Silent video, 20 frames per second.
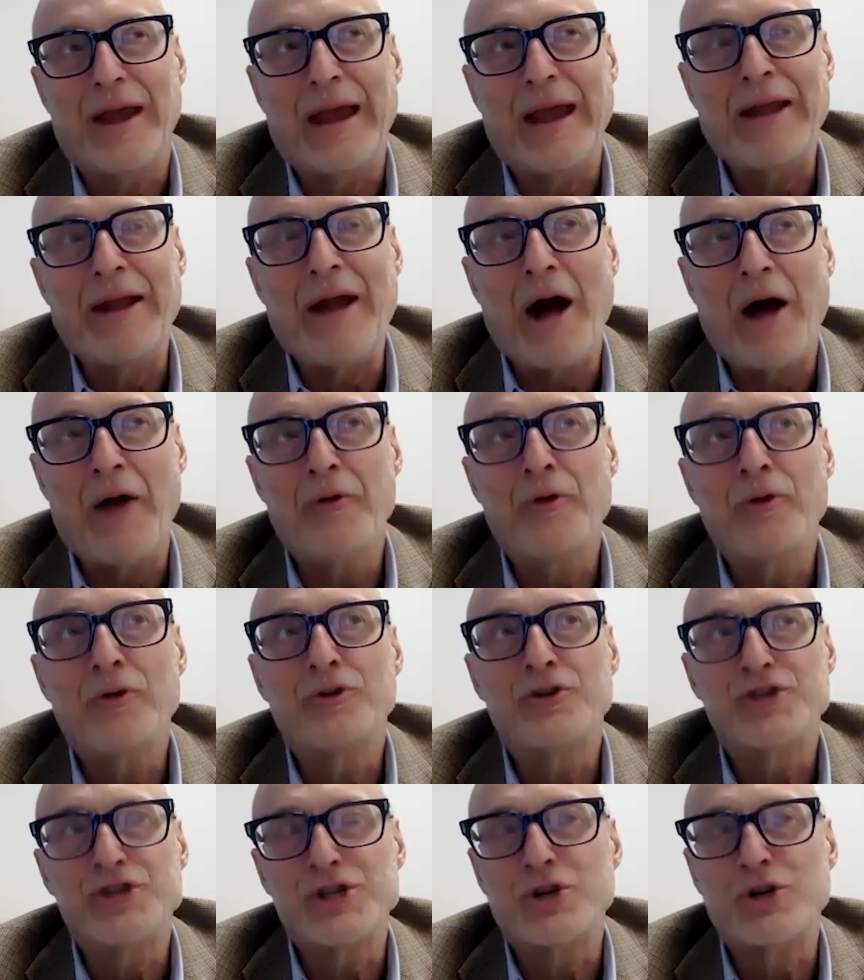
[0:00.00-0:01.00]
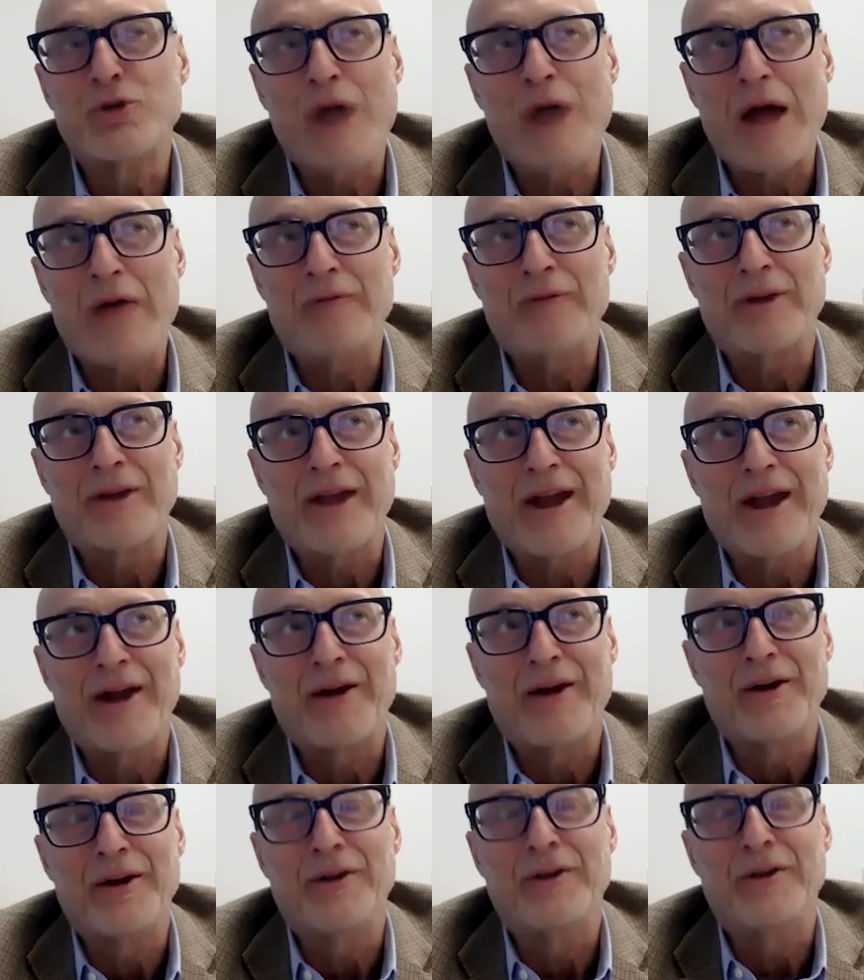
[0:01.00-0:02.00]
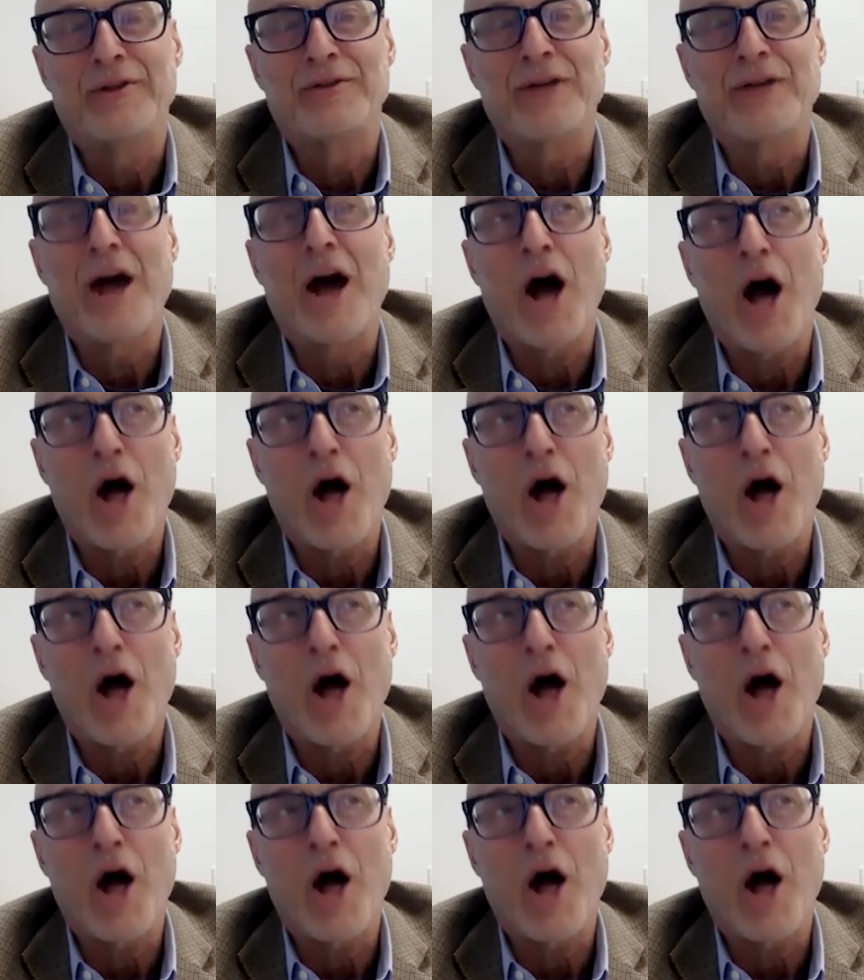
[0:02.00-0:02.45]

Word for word: and other geographic areas